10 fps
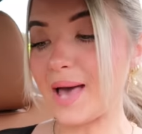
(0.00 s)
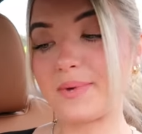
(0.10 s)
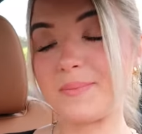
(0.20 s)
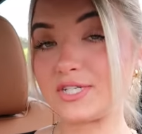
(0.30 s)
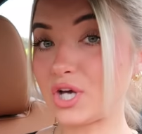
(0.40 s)
I
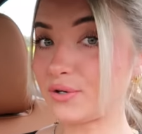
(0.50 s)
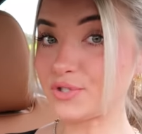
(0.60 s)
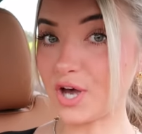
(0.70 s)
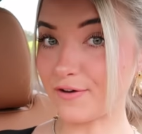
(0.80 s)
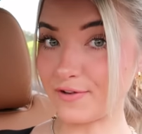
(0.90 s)
mean, McDonald's
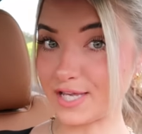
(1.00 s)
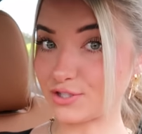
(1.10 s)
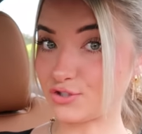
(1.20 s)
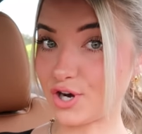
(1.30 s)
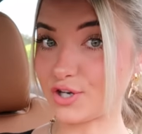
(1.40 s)
coffee is
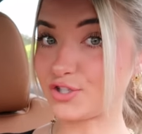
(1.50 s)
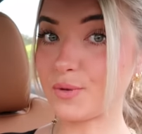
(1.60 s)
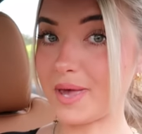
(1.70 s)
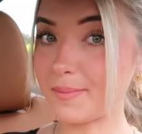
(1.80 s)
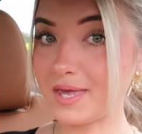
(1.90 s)
strong, so
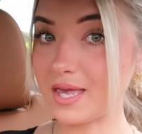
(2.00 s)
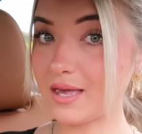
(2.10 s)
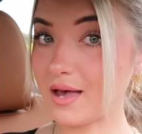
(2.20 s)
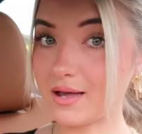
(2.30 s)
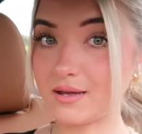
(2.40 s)

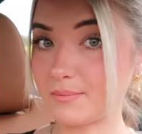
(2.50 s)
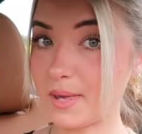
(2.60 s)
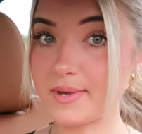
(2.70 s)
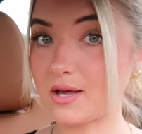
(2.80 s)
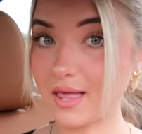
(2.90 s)
maybe
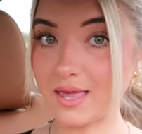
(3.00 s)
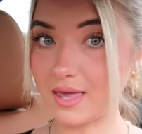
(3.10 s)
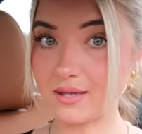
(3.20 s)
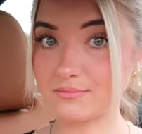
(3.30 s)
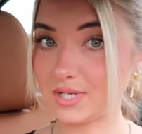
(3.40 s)
I'll like
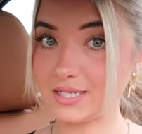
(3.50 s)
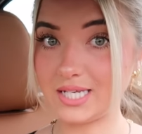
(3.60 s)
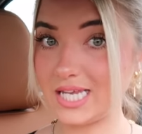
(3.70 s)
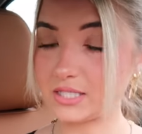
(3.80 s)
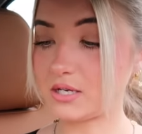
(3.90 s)
it,
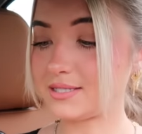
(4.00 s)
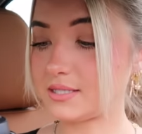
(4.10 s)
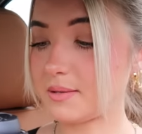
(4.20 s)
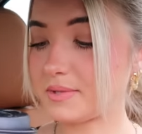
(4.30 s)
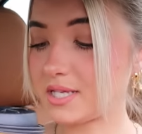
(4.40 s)
and he's onto
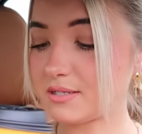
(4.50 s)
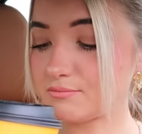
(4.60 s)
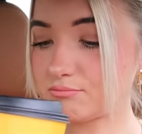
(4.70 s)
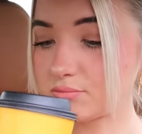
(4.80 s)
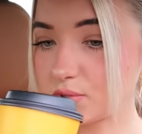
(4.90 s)
something.